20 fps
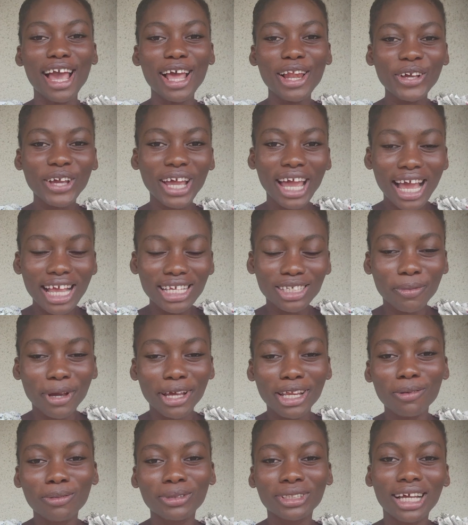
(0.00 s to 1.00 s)
Hello guys,
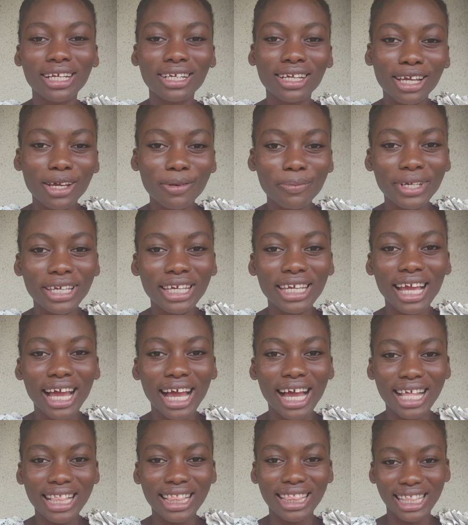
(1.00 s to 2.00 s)
my name is Adeyemi
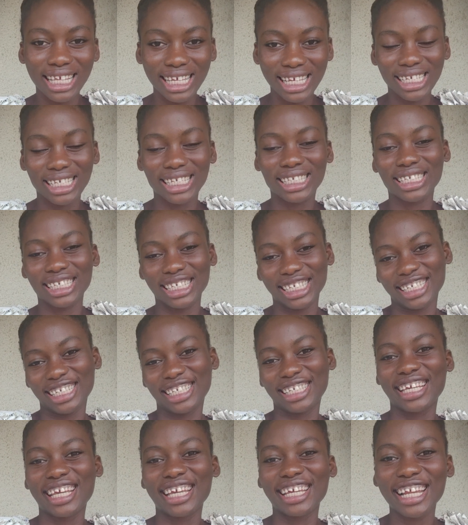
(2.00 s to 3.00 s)
and this
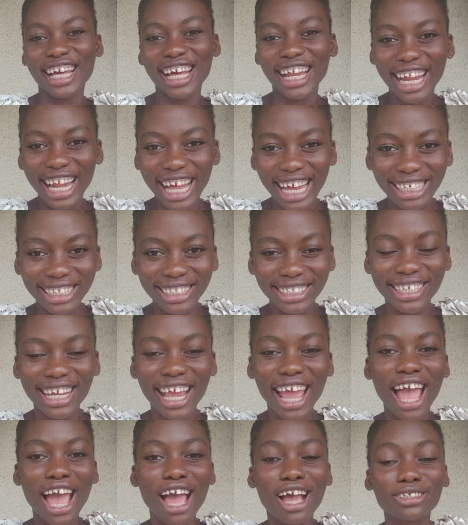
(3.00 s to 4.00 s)
is Kina Land.
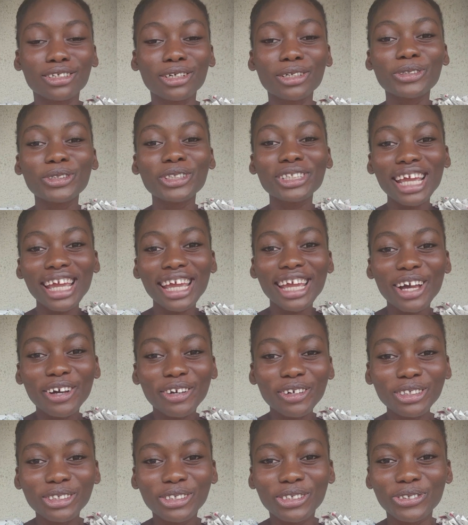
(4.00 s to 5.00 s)
So today
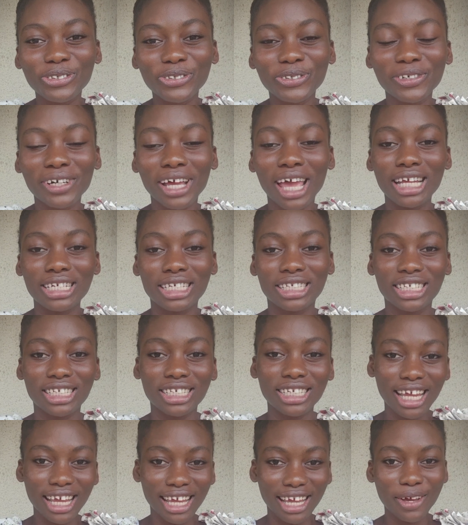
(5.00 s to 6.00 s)
I want to
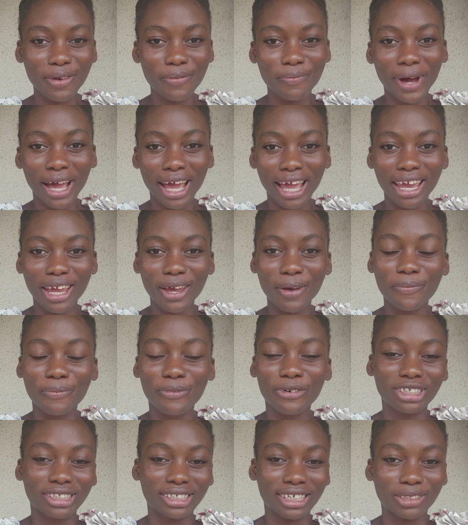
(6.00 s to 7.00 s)
share my
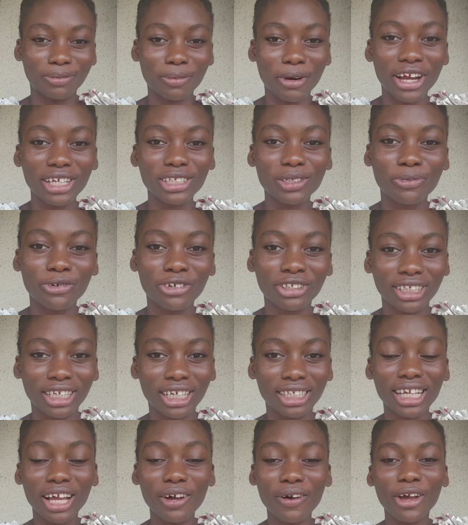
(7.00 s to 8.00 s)
process, my writing
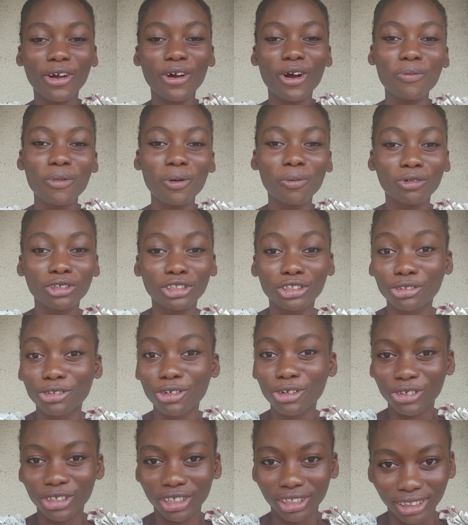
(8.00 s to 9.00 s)
process, how I come up with
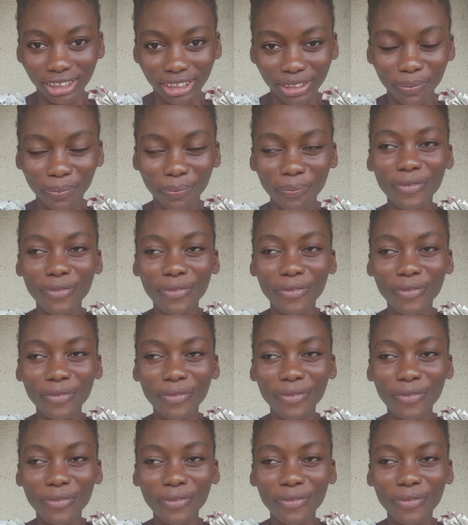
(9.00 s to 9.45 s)
stories.